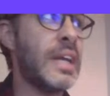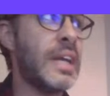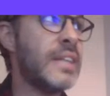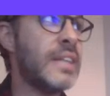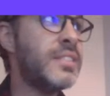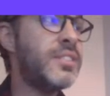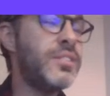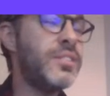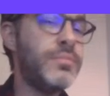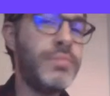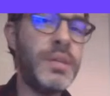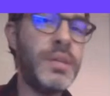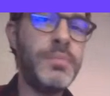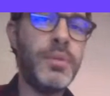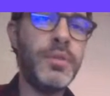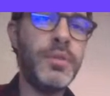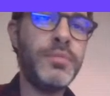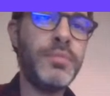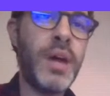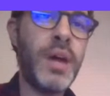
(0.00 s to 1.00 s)
guest
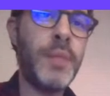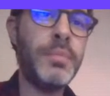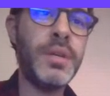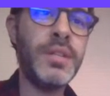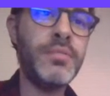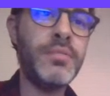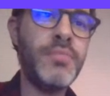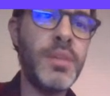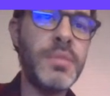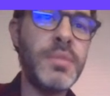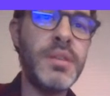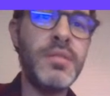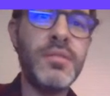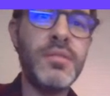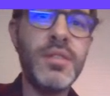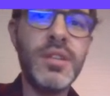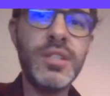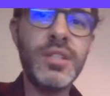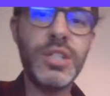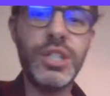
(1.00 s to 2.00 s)
people pop in,
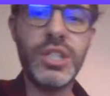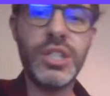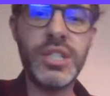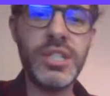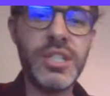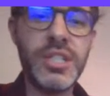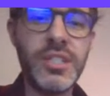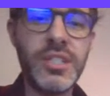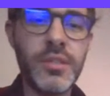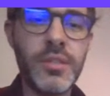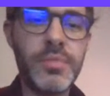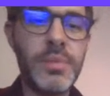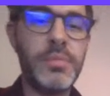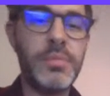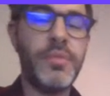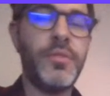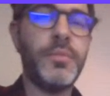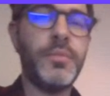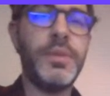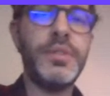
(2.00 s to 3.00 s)
maybe judges or
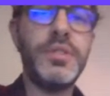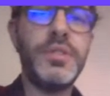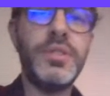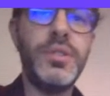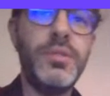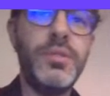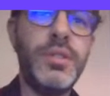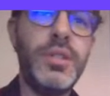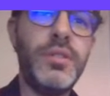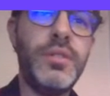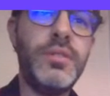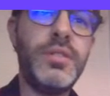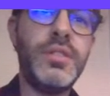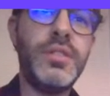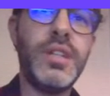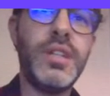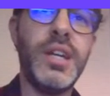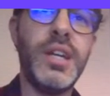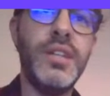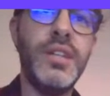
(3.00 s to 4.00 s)
people from other studios
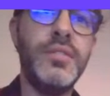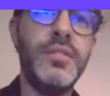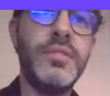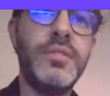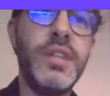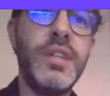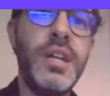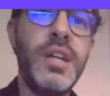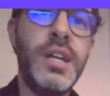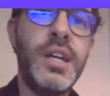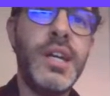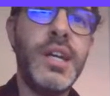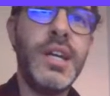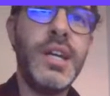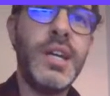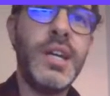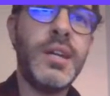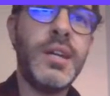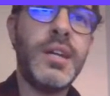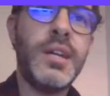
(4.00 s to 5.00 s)
to kind of
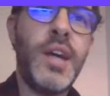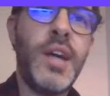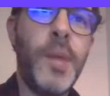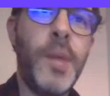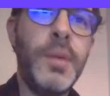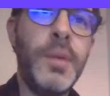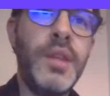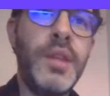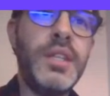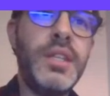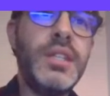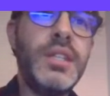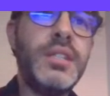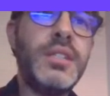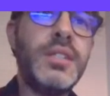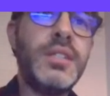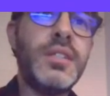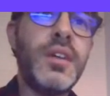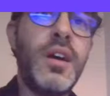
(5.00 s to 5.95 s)
help me on these.